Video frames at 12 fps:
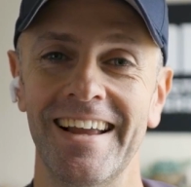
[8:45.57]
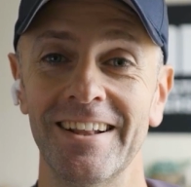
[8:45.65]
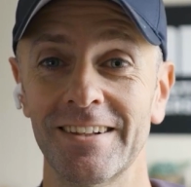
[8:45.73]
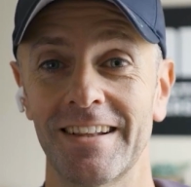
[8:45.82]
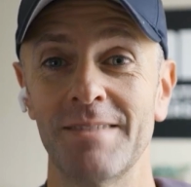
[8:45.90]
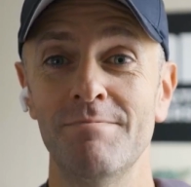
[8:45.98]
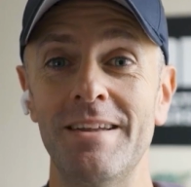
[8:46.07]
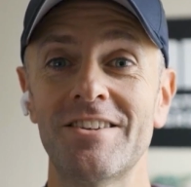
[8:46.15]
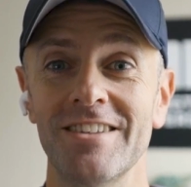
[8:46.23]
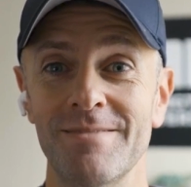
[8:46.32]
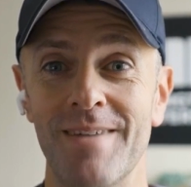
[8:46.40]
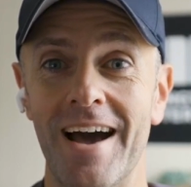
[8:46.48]
It looks funny. like a
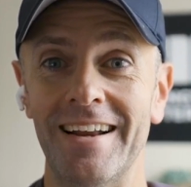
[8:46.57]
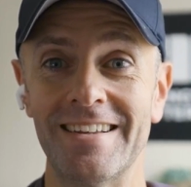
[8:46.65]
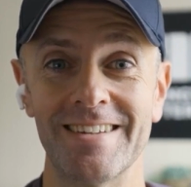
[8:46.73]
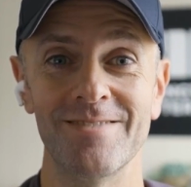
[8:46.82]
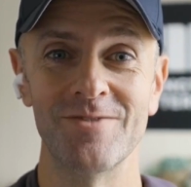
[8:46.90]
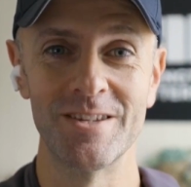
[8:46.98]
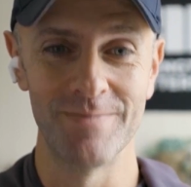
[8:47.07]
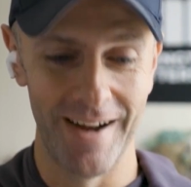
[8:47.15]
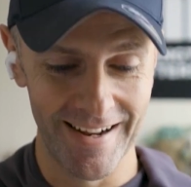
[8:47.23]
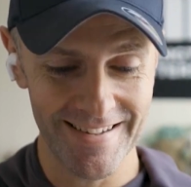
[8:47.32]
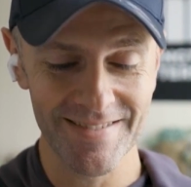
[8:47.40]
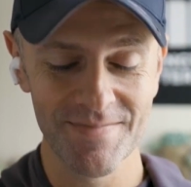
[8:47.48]
Michelin man in some respects.